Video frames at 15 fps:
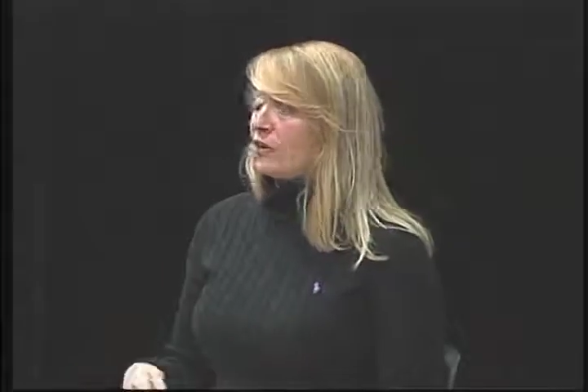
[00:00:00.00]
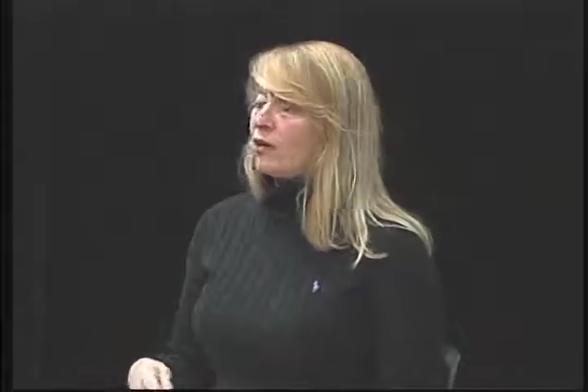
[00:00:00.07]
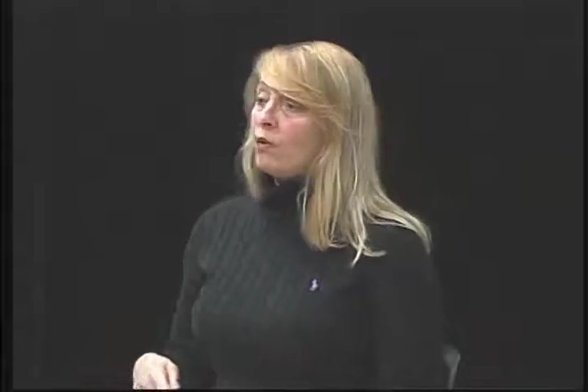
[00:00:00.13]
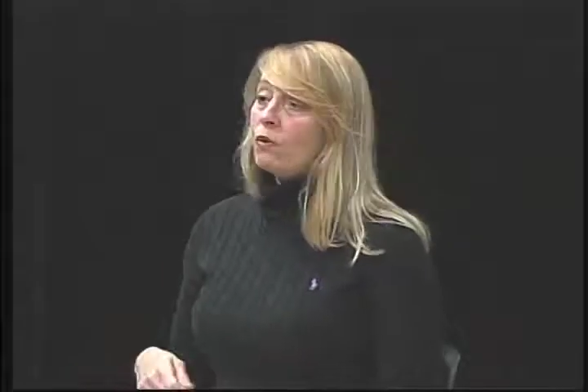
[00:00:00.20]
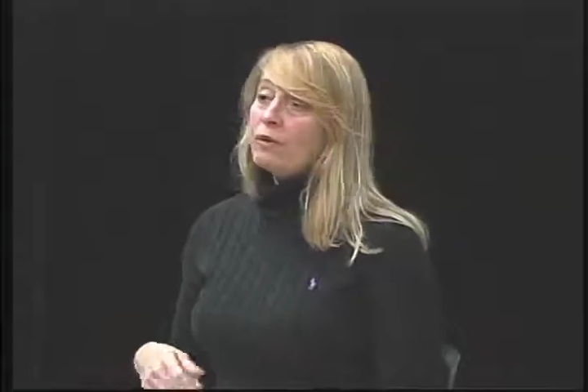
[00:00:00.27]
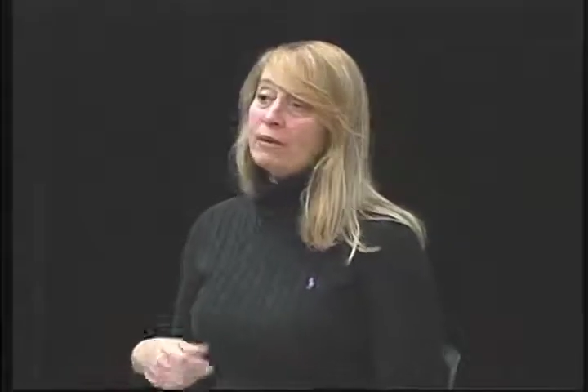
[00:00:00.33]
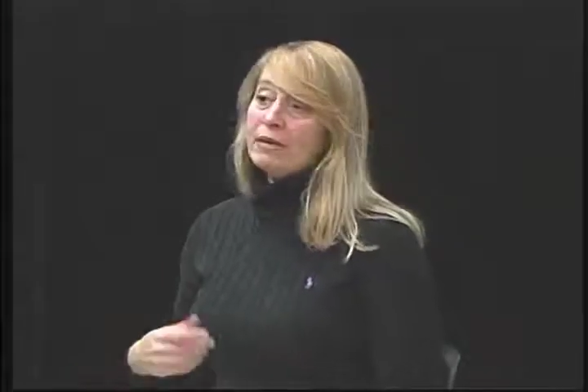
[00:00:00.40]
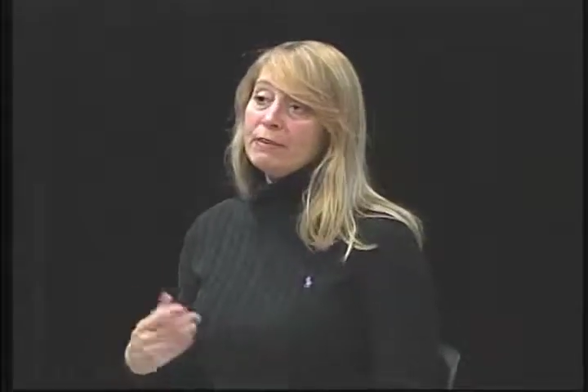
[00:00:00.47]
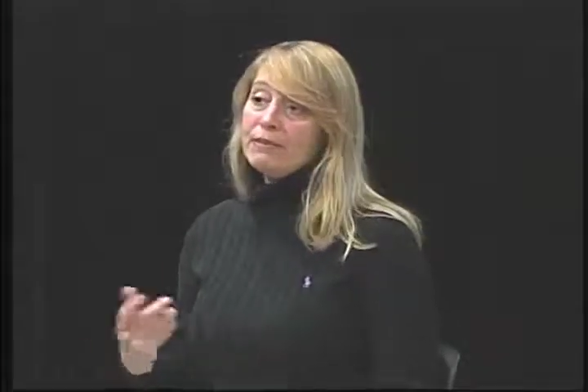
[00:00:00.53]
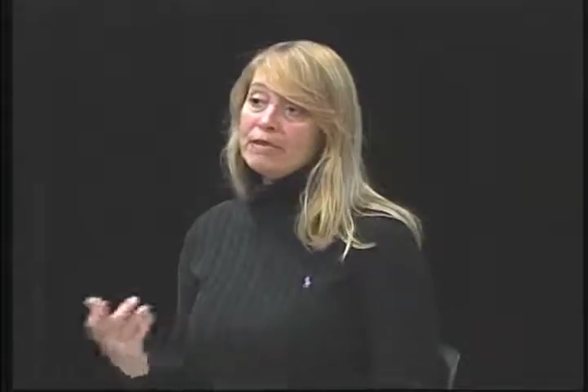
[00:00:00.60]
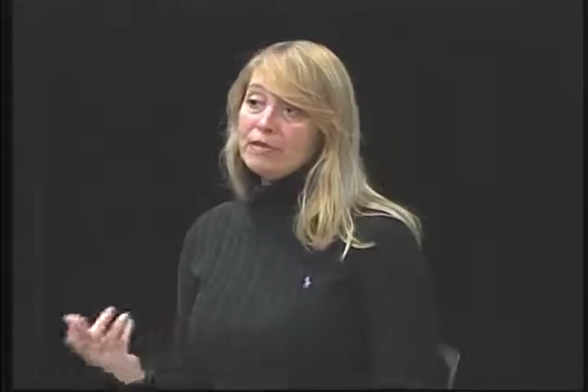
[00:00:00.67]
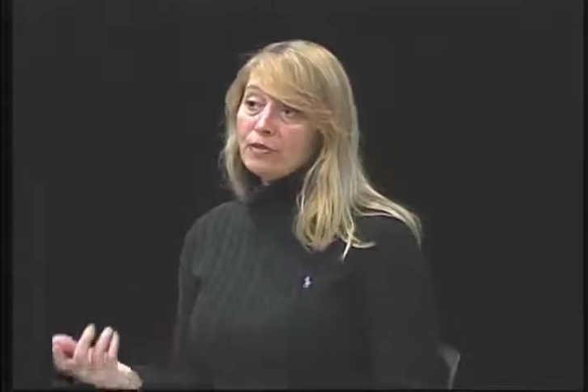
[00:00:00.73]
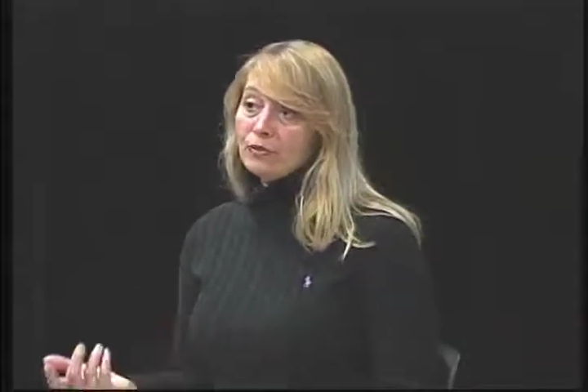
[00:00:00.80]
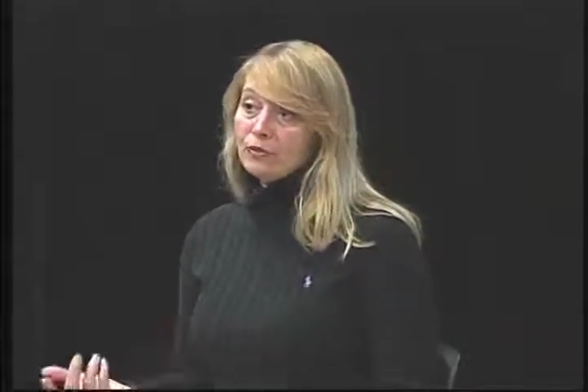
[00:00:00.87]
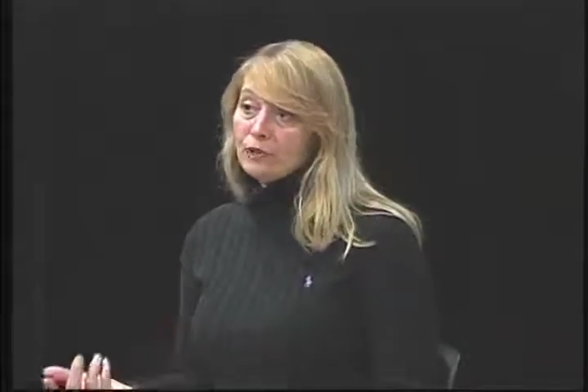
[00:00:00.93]
or maybe they
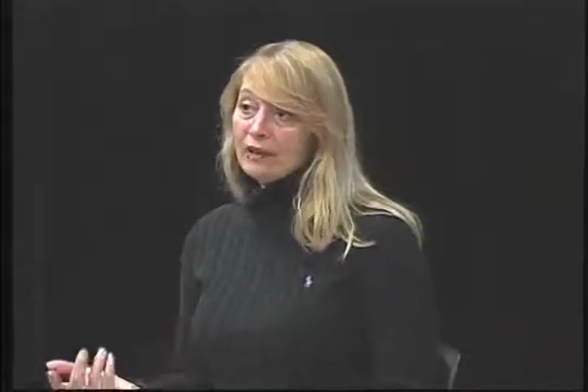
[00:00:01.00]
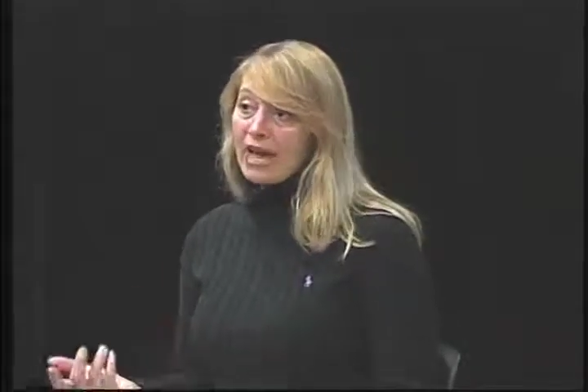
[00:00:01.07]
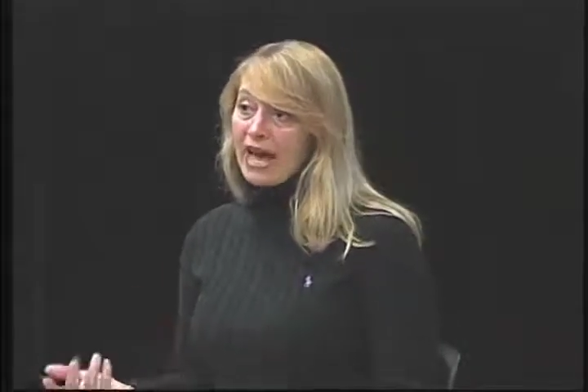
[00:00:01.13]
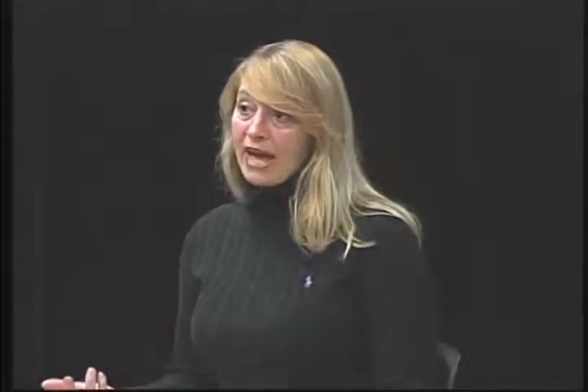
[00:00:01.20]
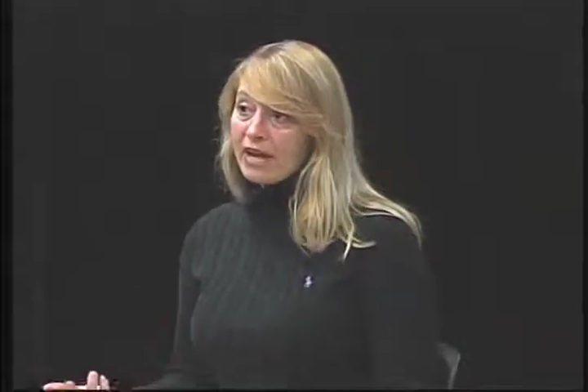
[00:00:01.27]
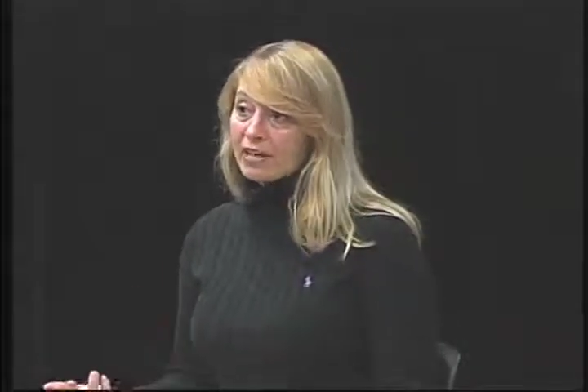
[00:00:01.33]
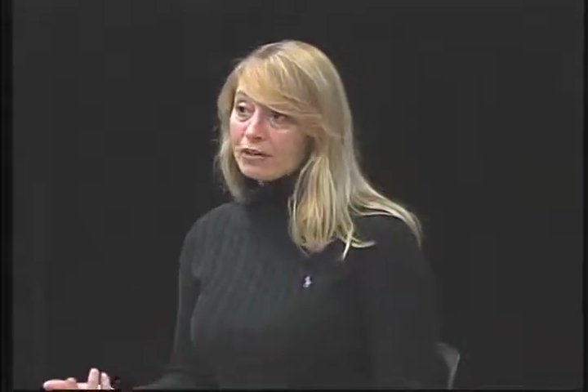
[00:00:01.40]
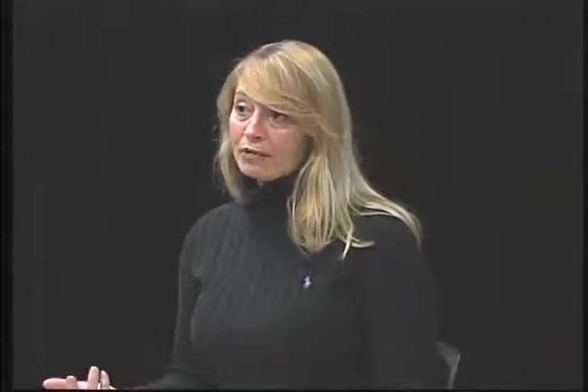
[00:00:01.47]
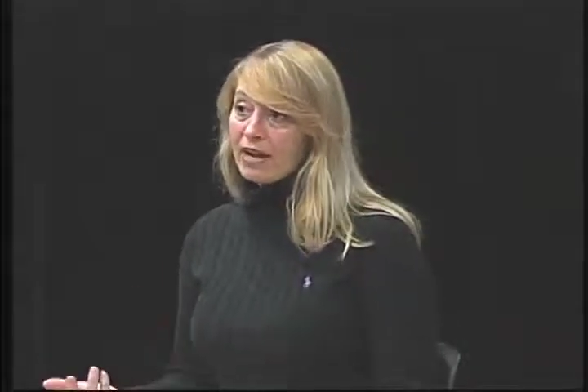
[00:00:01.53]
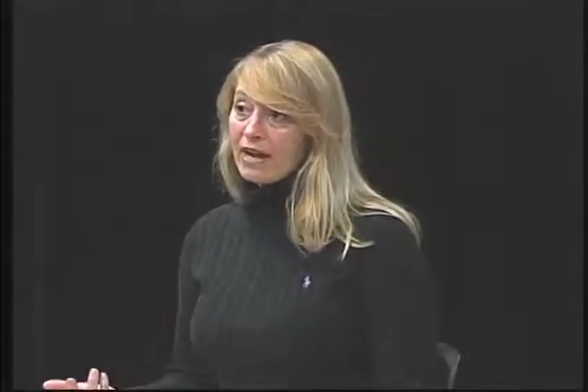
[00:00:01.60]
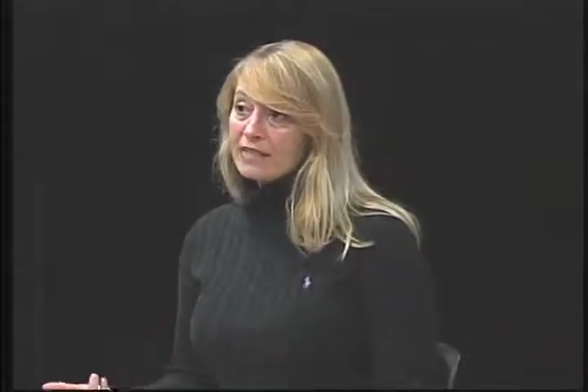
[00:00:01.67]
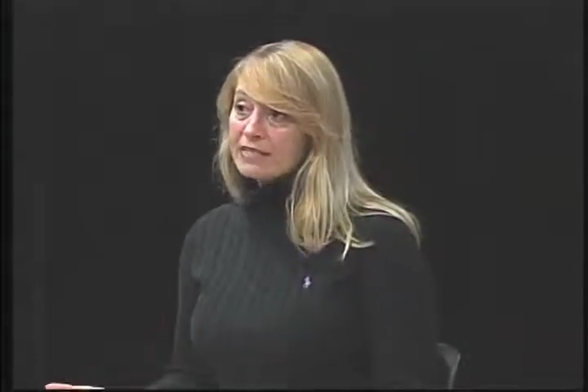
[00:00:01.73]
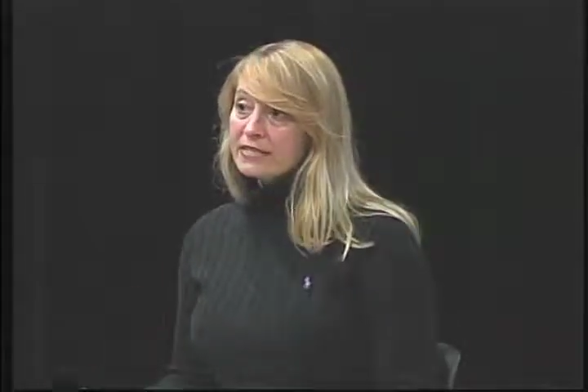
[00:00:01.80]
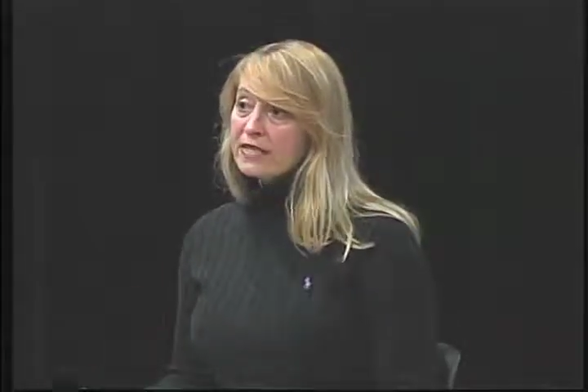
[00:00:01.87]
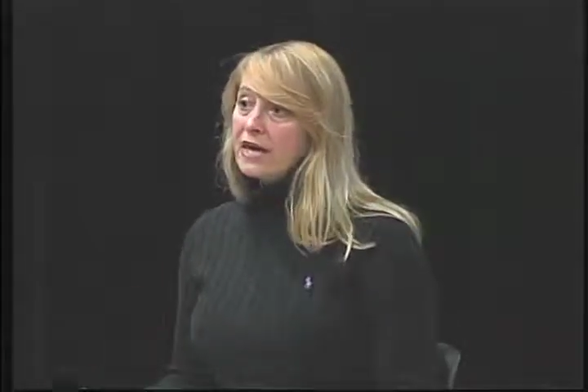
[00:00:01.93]
know your
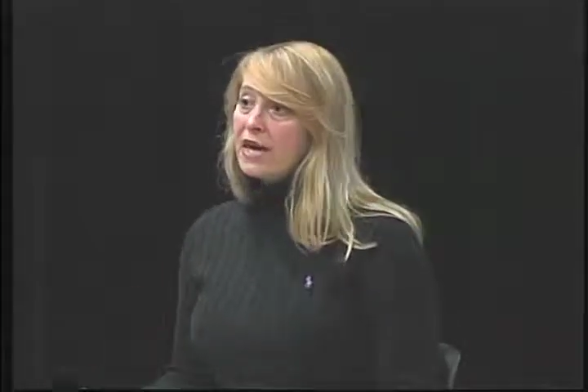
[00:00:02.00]
address.